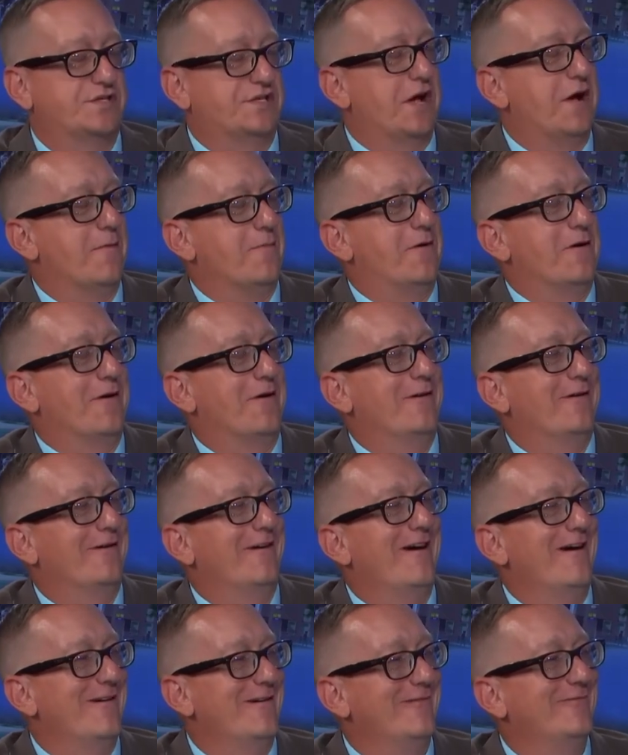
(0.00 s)
summer.
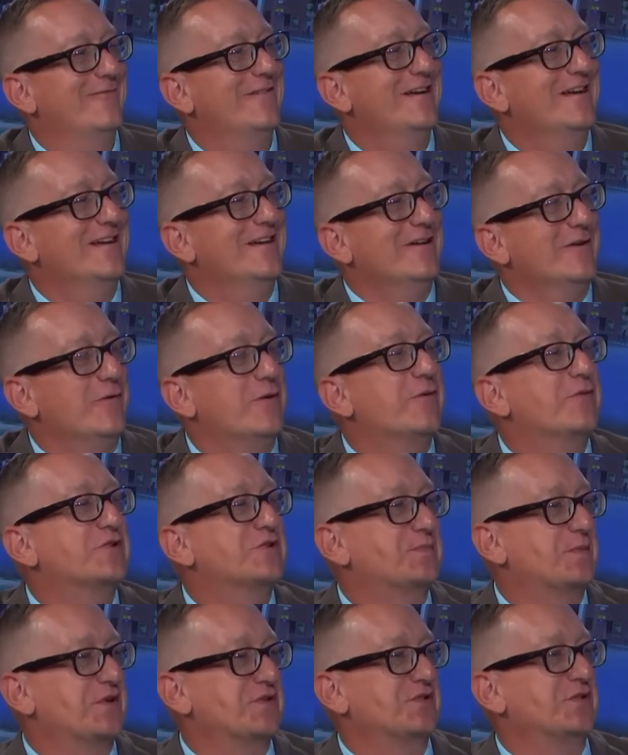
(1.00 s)
um, we were
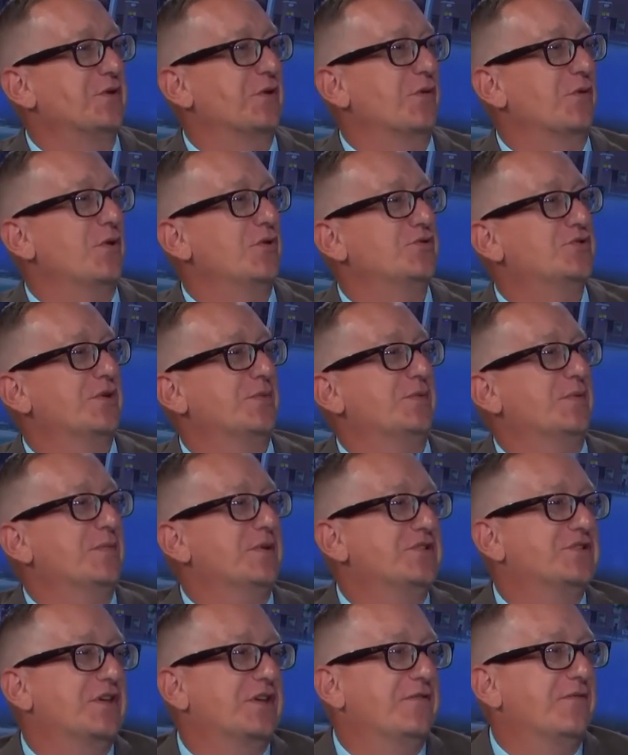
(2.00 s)
supposed to do a road trip to
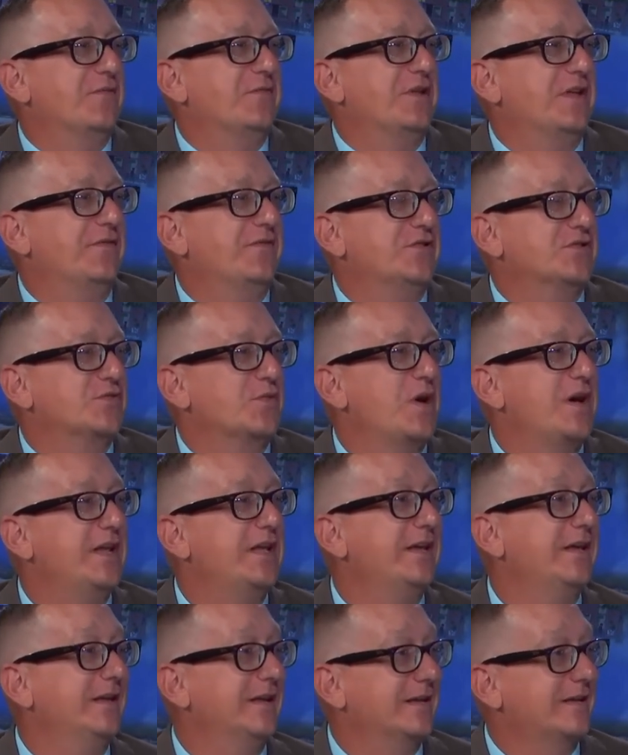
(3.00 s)
Michigan for my nephew's
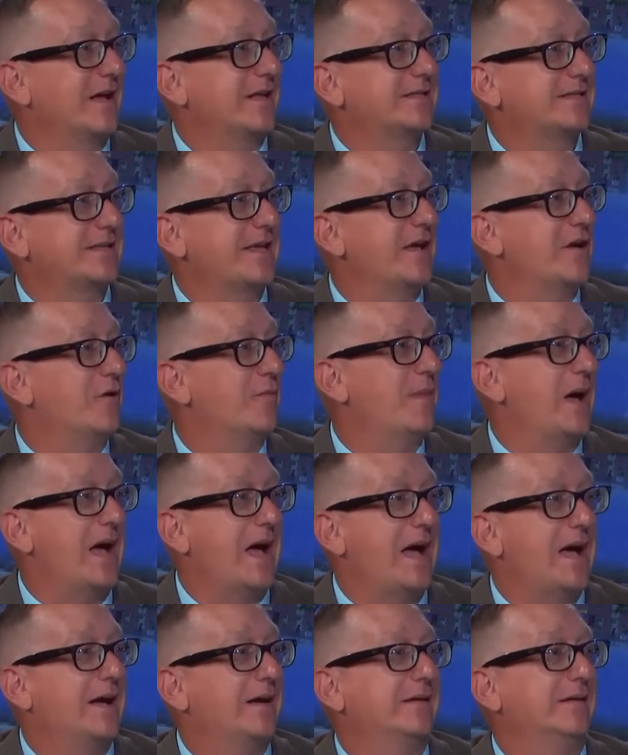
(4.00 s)
wedding, and it got scaled
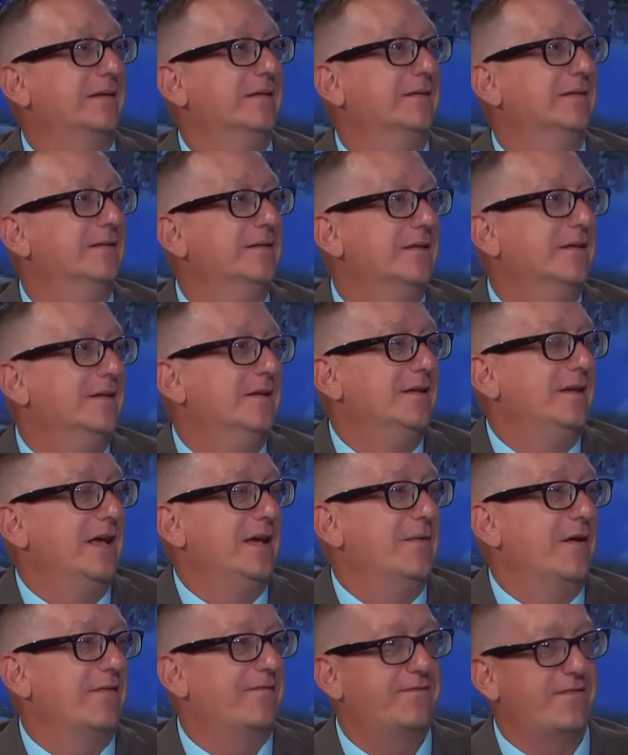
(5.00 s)
back. And
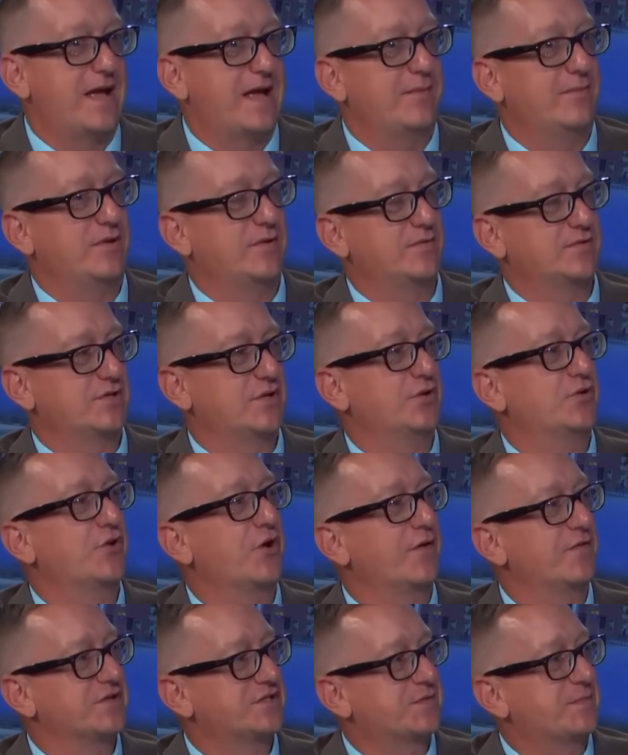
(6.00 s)
and my family was a little
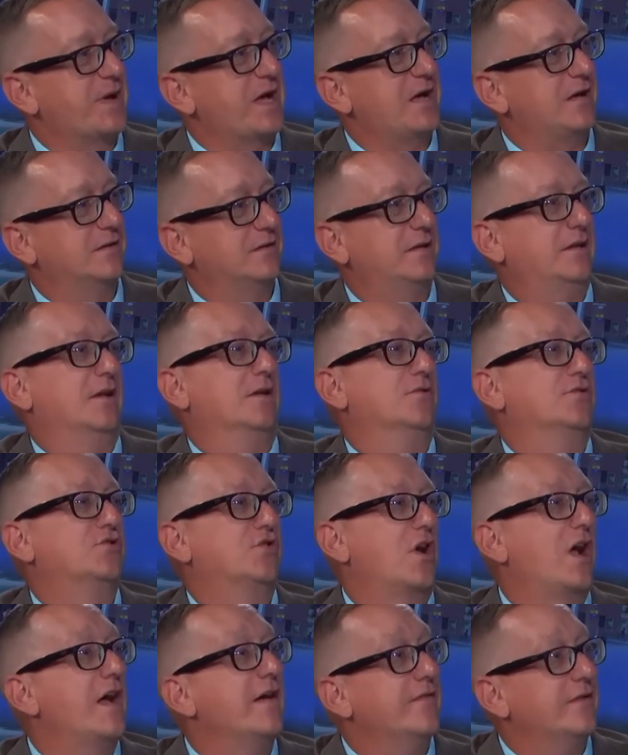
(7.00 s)
nervous about you know
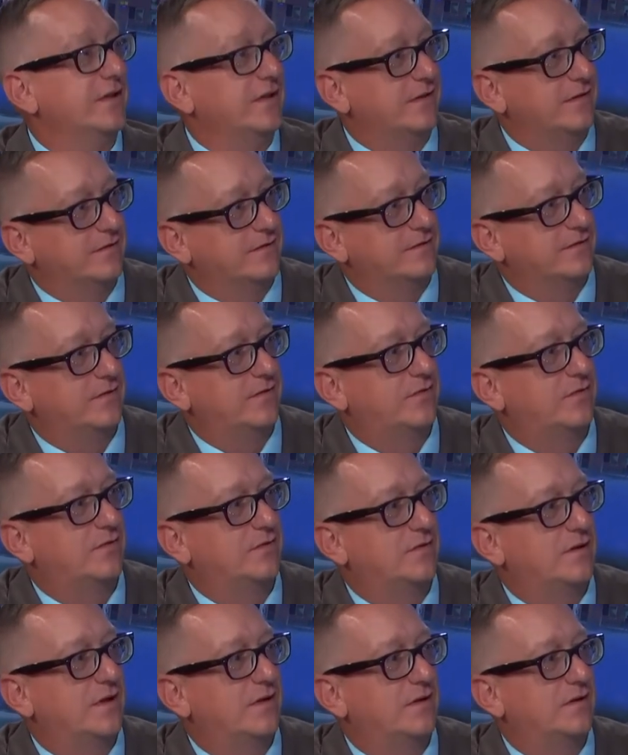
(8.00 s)
driving,
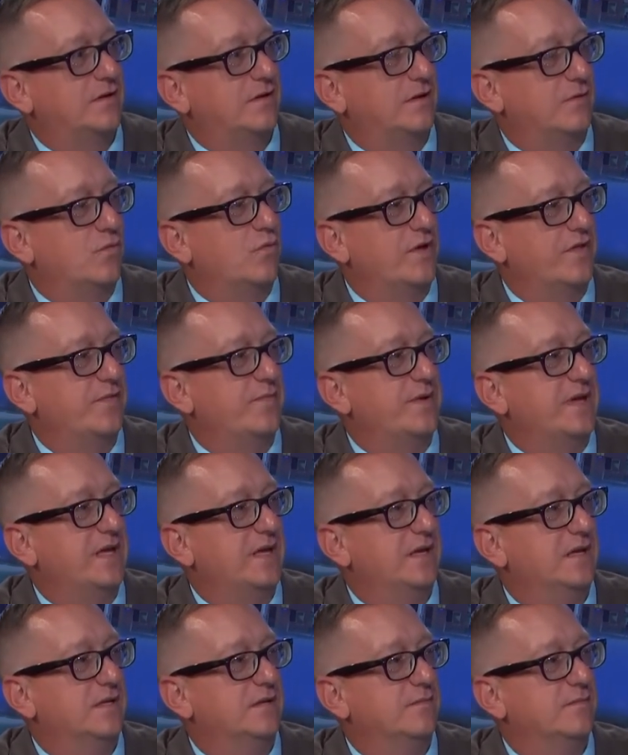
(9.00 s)
you know, with
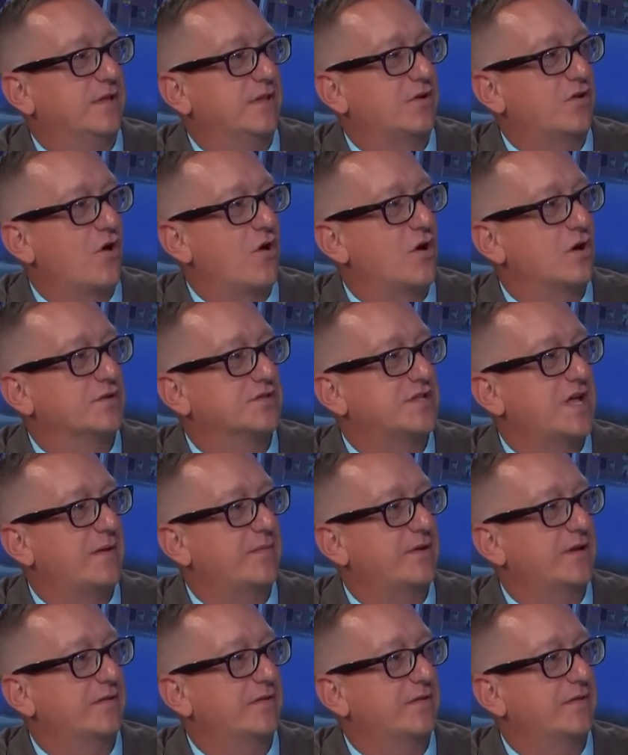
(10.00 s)
me in, in the car and stopping